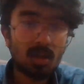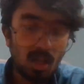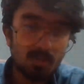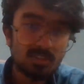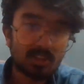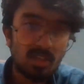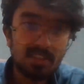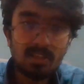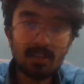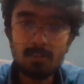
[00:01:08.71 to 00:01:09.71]
I was
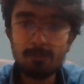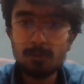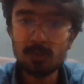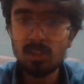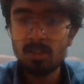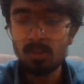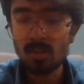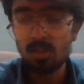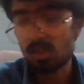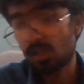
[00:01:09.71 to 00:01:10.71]
slightly confused, and
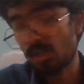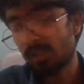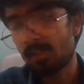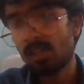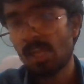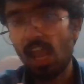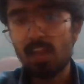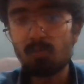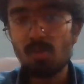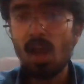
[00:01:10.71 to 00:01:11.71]

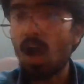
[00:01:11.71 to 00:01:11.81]
anyway,